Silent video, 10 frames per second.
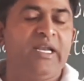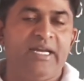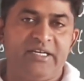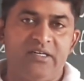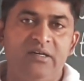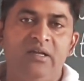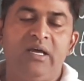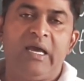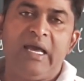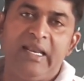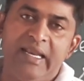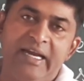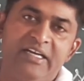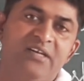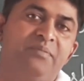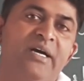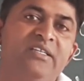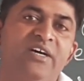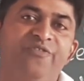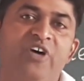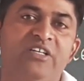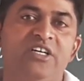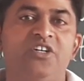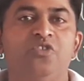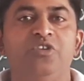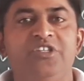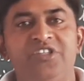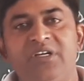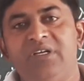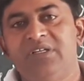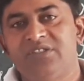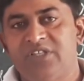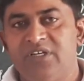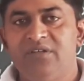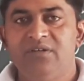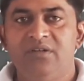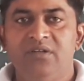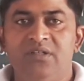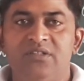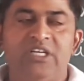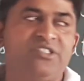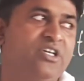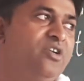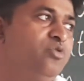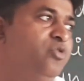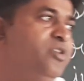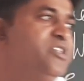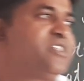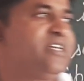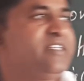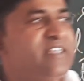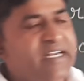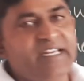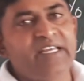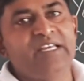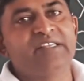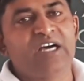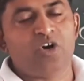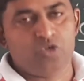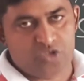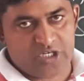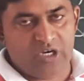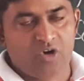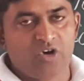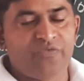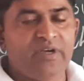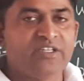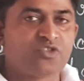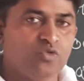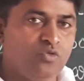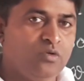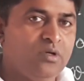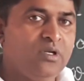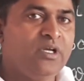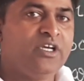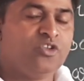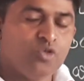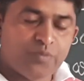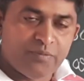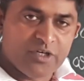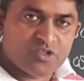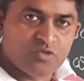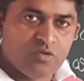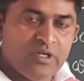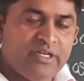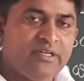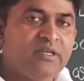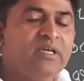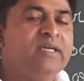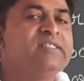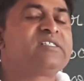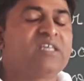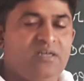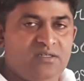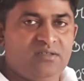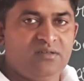letter, a letter by the father to his son, the son who is residing in the hostel of a school, Hindu Public School in Hisar.